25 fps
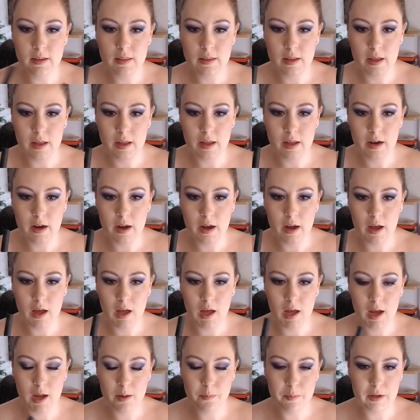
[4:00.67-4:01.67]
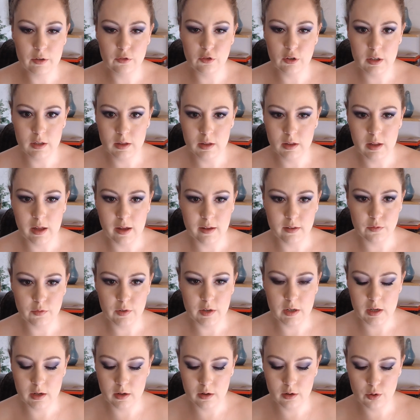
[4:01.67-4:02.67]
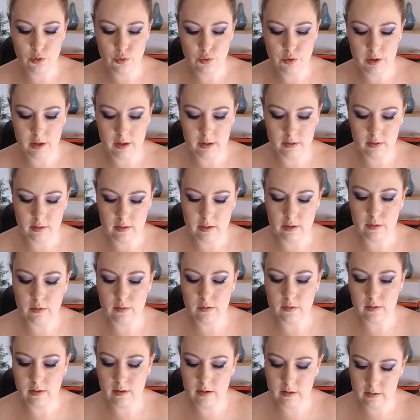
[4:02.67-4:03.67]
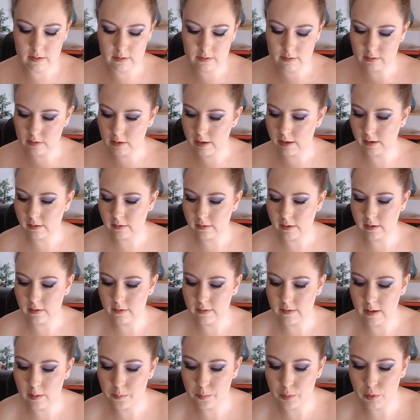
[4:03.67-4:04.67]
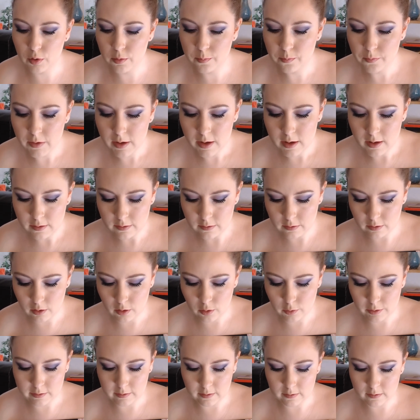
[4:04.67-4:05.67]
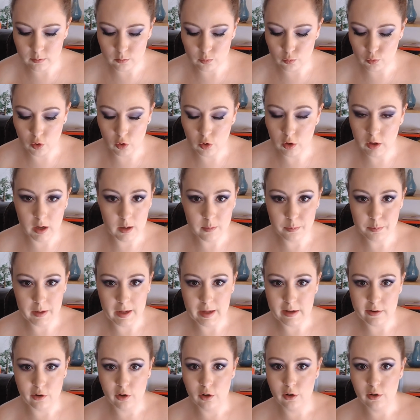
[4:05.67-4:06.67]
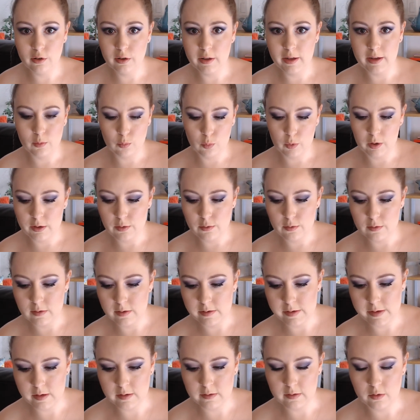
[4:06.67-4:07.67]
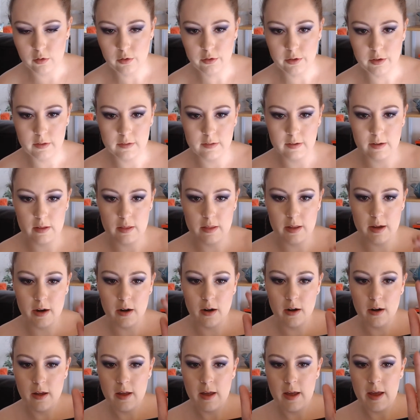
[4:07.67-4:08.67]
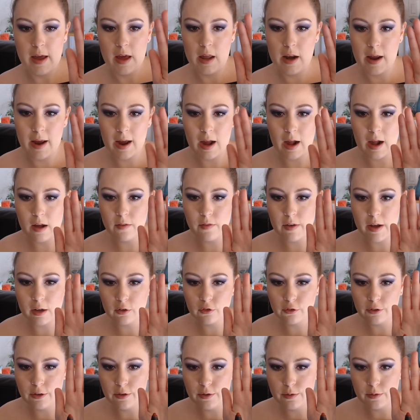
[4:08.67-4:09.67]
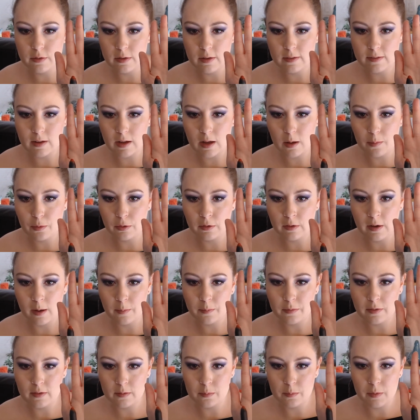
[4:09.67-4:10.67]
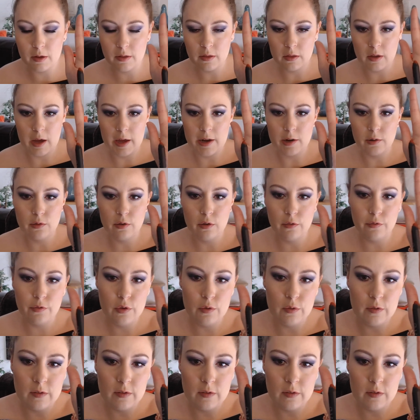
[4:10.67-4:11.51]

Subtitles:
that I mentioned in the last video, that this is, like I said, a sample. So it doesn't roll up at all. Like what you see is all that's in there. And I have actually used this a couple times this month. I don't know if you